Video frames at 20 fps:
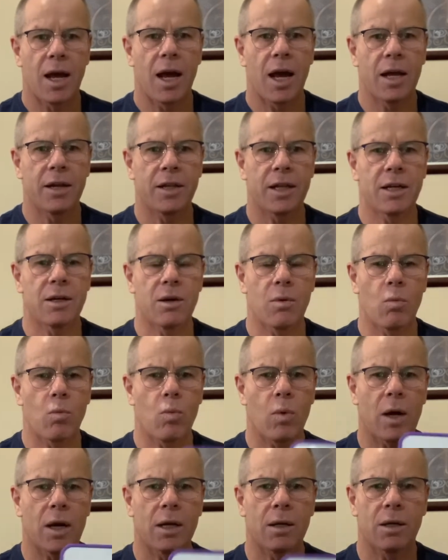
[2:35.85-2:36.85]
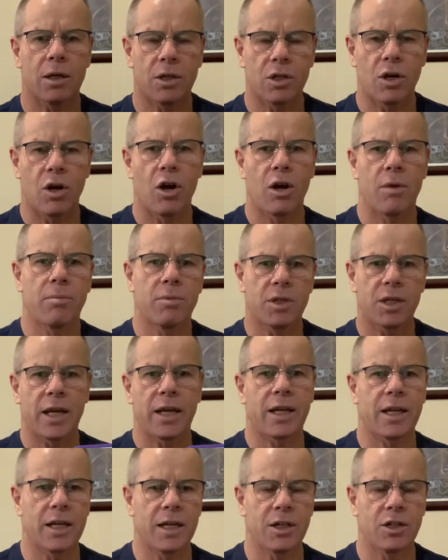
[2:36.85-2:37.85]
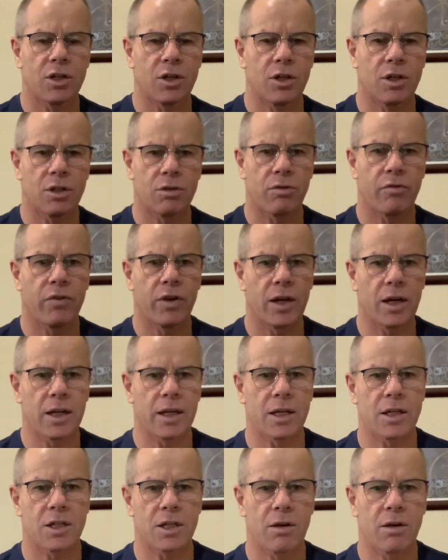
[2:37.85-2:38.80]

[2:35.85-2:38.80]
and then one at a time take it in turns revealing it.